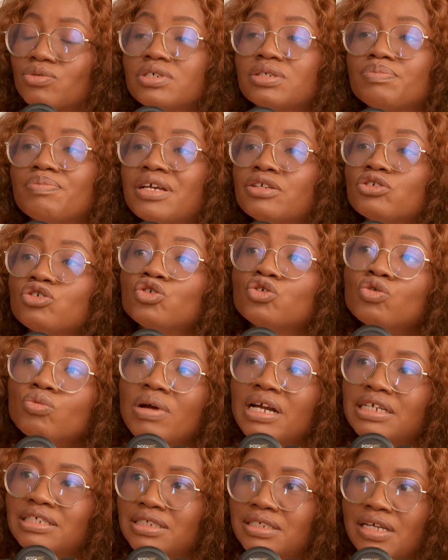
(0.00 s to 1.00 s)
We spend too
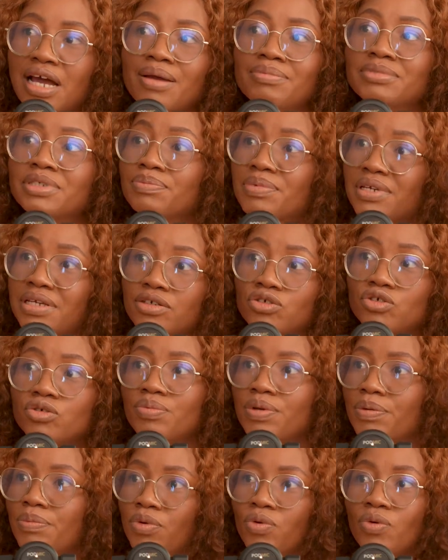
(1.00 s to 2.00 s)
much time speaking to
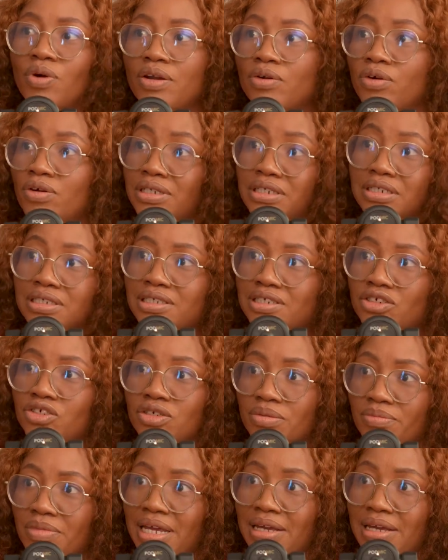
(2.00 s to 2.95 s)
people who are not decision